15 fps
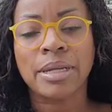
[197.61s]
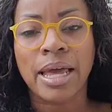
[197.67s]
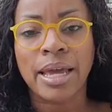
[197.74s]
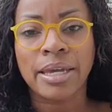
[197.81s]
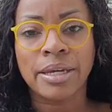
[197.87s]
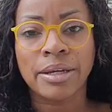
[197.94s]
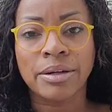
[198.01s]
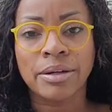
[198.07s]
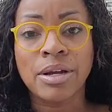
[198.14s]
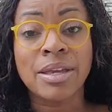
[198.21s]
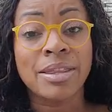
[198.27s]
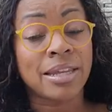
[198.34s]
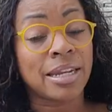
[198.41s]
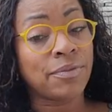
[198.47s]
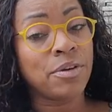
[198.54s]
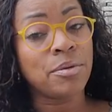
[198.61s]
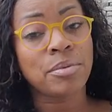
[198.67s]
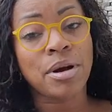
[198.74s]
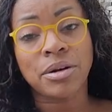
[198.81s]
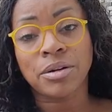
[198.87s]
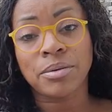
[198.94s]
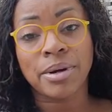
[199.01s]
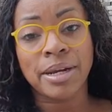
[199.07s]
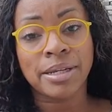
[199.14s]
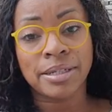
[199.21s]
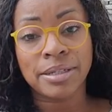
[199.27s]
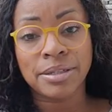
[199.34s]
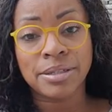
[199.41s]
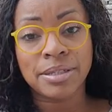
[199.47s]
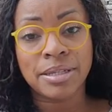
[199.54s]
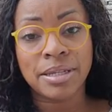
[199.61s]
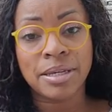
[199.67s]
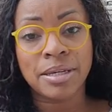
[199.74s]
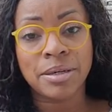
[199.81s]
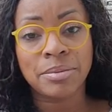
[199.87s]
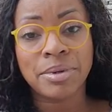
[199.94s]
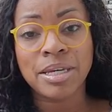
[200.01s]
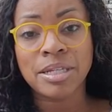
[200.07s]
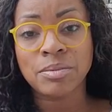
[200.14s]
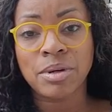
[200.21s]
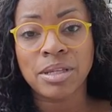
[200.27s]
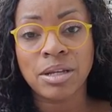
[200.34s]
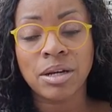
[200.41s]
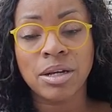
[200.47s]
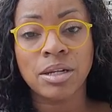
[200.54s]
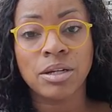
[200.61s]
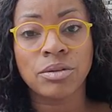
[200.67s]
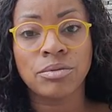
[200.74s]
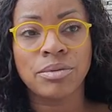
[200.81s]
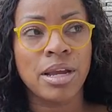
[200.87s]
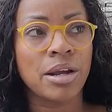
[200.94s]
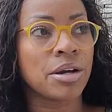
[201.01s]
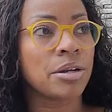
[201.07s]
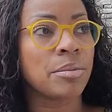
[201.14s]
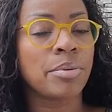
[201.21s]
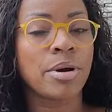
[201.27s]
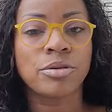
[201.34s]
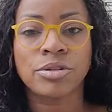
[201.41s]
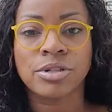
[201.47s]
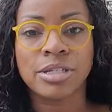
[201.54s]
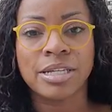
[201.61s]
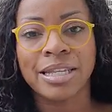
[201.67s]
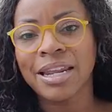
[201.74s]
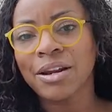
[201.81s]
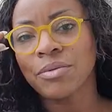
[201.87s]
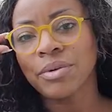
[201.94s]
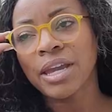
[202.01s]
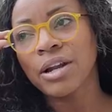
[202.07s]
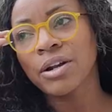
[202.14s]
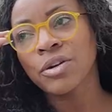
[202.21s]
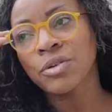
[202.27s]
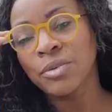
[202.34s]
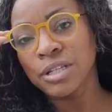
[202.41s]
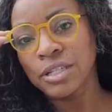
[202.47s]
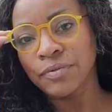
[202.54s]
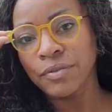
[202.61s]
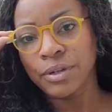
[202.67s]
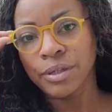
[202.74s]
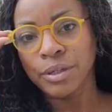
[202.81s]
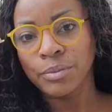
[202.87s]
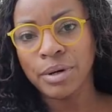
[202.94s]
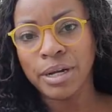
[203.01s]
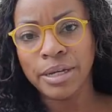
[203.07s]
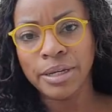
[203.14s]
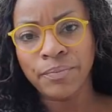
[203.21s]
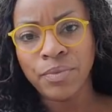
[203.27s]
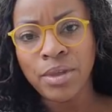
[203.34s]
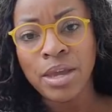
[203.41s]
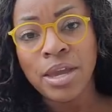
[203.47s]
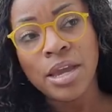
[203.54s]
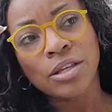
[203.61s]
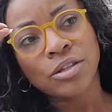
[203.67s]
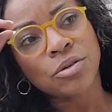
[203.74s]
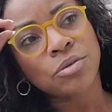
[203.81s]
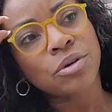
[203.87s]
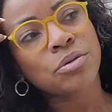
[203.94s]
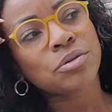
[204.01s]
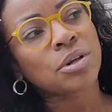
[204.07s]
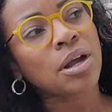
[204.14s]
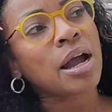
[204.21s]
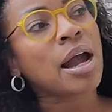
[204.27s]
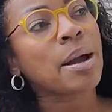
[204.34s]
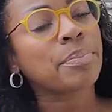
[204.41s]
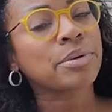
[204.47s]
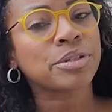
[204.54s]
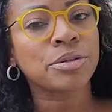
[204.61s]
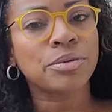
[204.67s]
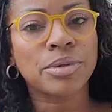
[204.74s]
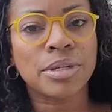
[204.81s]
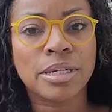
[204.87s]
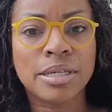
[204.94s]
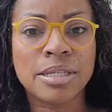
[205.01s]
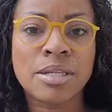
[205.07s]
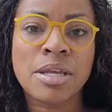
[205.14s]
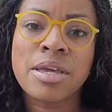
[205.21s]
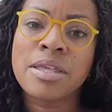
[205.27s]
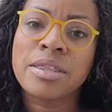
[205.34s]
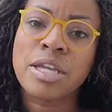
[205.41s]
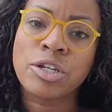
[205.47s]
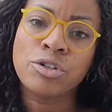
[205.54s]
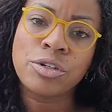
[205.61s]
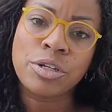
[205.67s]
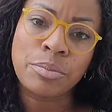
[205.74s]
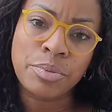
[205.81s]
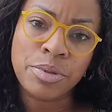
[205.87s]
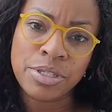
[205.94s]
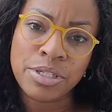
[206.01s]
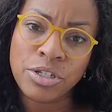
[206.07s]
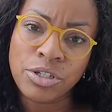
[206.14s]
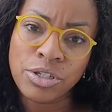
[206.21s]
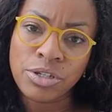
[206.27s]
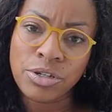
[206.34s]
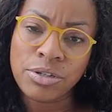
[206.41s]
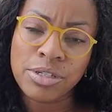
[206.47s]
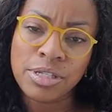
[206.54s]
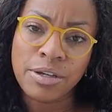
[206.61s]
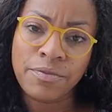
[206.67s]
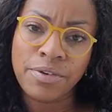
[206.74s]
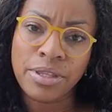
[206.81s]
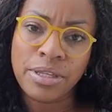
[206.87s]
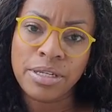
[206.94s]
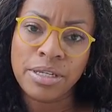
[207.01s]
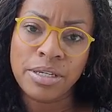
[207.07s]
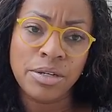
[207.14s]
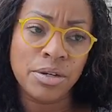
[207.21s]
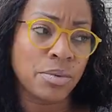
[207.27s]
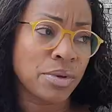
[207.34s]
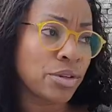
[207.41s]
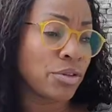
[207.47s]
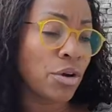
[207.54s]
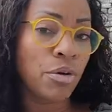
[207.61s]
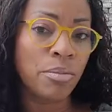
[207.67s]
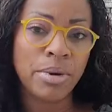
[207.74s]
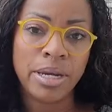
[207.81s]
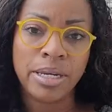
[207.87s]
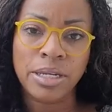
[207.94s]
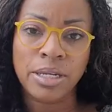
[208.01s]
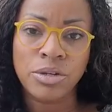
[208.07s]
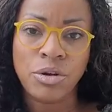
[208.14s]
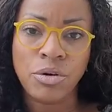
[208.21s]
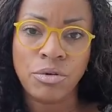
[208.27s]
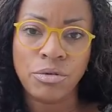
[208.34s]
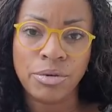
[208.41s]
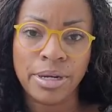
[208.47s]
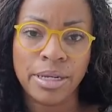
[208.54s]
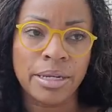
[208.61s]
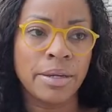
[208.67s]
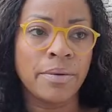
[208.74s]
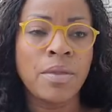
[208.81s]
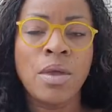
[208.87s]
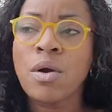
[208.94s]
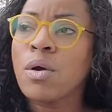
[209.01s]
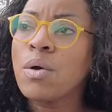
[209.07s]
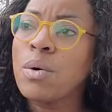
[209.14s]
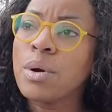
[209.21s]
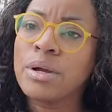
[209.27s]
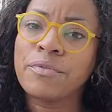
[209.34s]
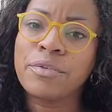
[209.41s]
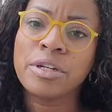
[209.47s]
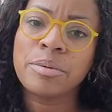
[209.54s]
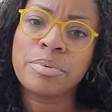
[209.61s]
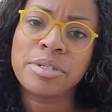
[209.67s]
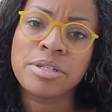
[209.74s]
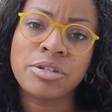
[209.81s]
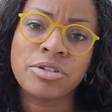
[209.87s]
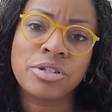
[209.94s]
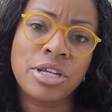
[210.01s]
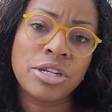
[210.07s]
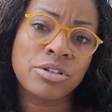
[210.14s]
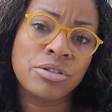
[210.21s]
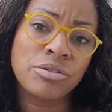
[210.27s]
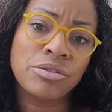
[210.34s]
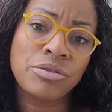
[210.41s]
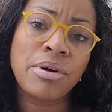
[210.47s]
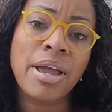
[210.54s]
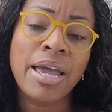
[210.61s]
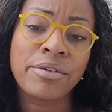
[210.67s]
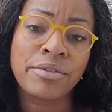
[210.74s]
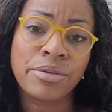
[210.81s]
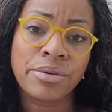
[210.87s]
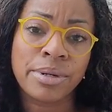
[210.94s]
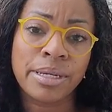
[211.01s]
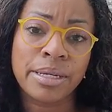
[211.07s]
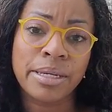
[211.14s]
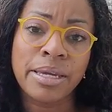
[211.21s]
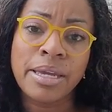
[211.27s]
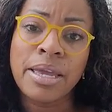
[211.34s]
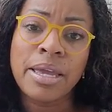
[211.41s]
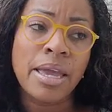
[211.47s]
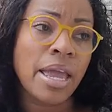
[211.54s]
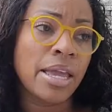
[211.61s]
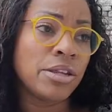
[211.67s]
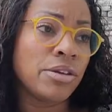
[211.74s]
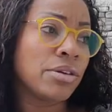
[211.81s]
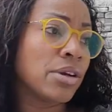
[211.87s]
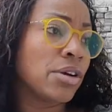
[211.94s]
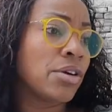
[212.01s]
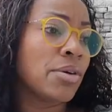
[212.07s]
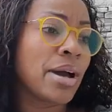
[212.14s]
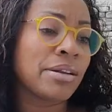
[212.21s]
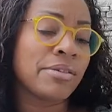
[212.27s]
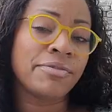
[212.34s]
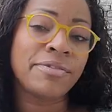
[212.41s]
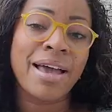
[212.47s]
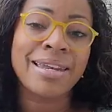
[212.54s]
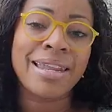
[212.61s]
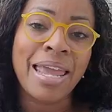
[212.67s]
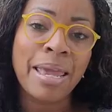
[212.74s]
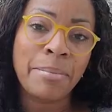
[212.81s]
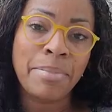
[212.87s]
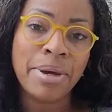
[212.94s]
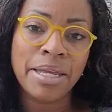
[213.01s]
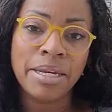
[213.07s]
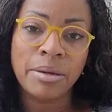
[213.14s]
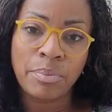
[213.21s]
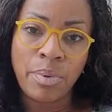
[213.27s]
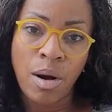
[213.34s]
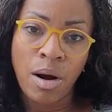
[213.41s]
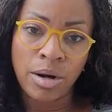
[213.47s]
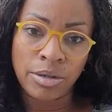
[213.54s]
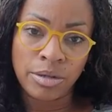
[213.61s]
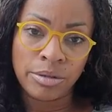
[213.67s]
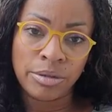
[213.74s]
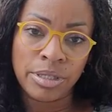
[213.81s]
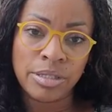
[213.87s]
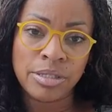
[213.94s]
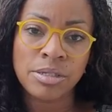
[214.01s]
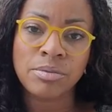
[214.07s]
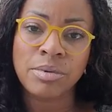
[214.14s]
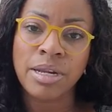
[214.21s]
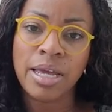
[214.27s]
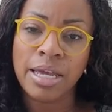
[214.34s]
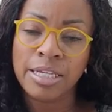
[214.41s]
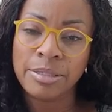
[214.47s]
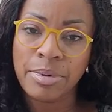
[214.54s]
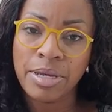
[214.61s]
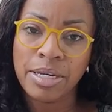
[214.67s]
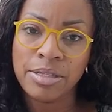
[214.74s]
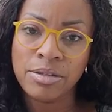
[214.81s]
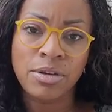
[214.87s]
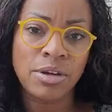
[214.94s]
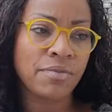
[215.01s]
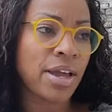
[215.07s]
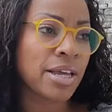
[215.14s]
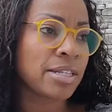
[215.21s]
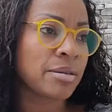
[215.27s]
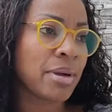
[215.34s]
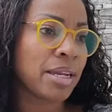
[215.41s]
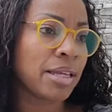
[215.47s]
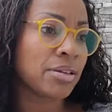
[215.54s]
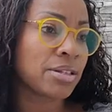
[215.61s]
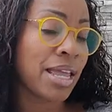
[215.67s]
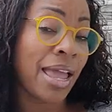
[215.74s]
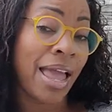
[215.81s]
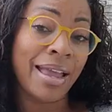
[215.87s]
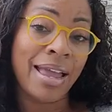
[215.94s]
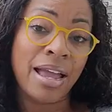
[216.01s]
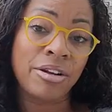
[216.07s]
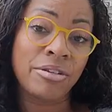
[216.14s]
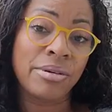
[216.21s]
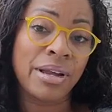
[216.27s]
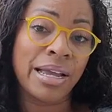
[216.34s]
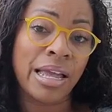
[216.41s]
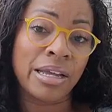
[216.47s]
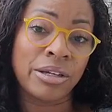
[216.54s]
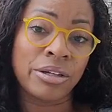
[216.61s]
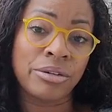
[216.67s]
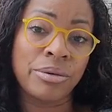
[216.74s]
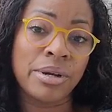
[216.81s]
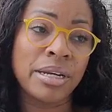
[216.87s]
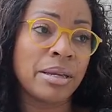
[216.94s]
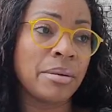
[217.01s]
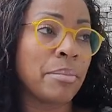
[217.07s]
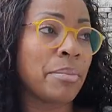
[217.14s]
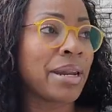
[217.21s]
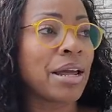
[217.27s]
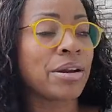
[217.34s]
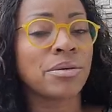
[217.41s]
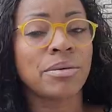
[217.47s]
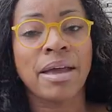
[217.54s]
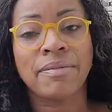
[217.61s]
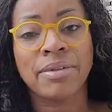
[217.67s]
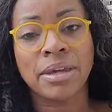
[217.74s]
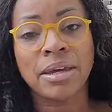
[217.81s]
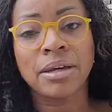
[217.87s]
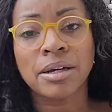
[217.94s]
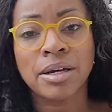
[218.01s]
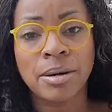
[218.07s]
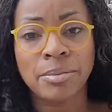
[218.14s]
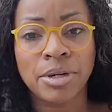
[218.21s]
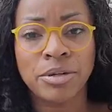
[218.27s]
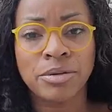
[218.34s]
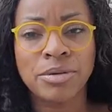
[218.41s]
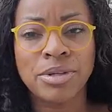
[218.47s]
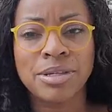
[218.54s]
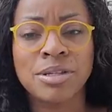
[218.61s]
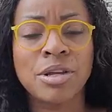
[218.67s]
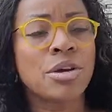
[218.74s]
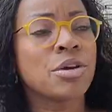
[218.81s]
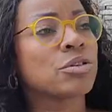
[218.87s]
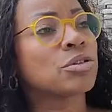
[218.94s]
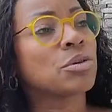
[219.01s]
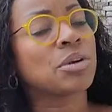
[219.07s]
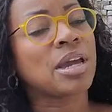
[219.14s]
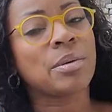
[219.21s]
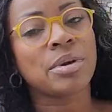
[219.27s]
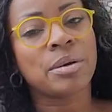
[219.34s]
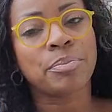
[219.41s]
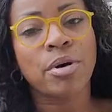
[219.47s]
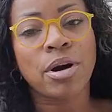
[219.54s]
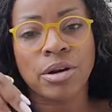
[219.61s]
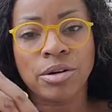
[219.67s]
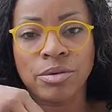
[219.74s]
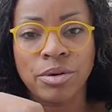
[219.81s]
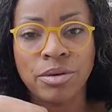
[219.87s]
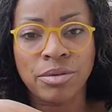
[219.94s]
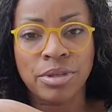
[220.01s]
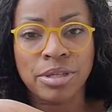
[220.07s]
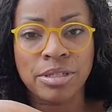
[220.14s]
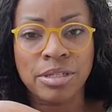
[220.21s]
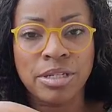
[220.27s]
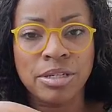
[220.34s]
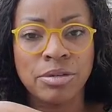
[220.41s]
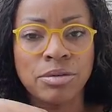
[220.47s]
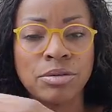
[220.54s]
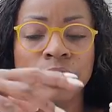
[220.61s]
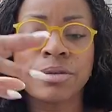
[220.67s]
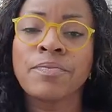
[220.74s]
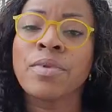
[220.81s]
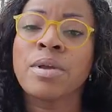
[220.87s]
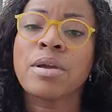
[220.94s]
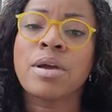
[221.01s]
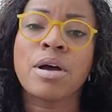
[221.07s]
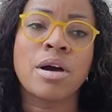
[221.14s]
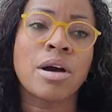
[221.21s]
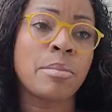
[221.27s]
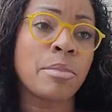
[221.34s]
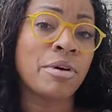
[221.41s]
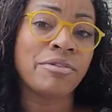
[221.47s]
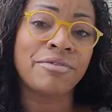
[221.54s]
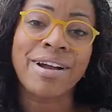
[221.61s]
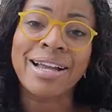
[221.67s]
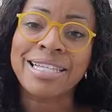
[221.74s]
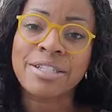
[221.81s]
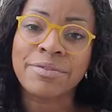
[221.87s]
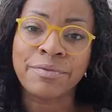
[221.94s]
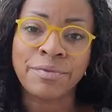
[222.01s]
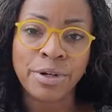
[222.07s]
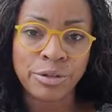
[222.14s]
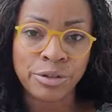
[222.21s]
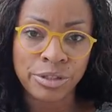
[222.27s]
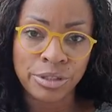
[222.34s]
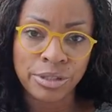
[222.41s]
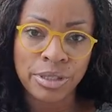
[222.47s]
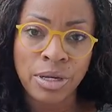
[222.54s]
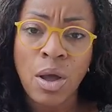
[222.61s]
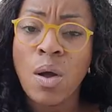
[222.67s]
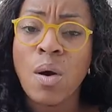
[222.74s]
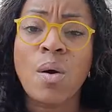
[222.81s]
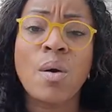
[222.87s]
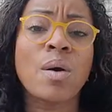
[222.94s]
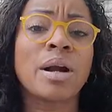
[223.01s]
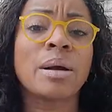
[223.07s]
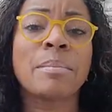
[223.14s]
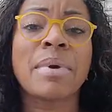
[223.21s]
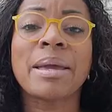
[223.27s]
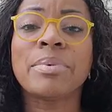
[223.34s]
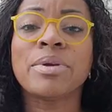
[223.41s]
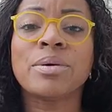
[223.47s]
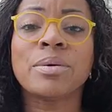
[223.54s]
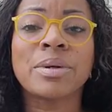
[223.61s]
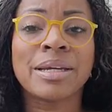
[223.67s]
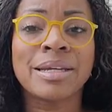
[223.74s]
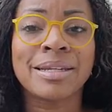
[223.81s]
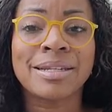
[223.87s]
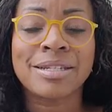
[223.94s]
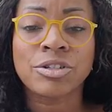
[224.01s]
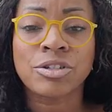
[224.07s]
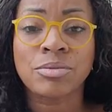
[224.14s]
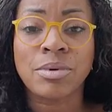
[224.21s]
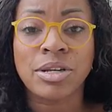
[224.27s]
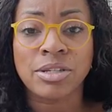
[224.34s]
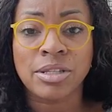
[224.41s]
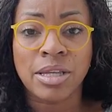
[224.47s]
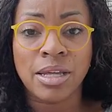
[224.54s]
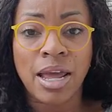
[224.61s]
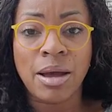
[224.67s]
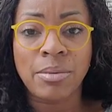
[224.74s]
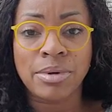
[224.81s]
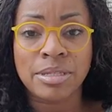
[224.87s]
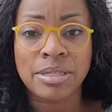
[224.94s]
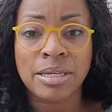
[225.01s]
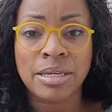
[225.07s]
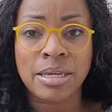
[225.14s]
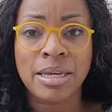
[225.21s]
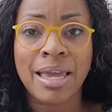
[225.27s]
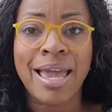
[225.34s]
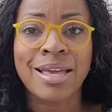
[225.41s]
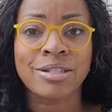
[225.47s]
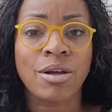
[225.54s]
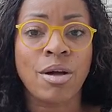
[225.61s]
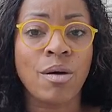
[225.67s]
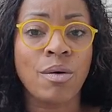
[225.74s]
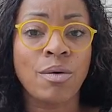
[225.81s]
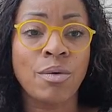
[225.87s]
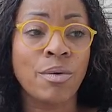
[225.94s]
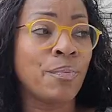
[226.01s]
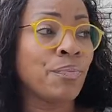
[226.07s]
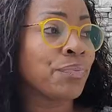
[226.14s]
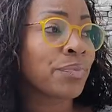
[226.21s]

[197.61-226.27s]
out here that if you brought a great deal to them, guess what they're going to do? They're going to purchase it. They don't care who it's from, right? And so those are opportunities that you can position yourself in the deal with no money, no credit, or if you're in a position that you do have credit and you can go out and find a money partner. This is what I explained is you can find somebody else. Hey, I got good credit, but I don't have the income to do this. So can we partner on these deals? Or vice versa. Or maybe you're in the situation that I was in as a whole.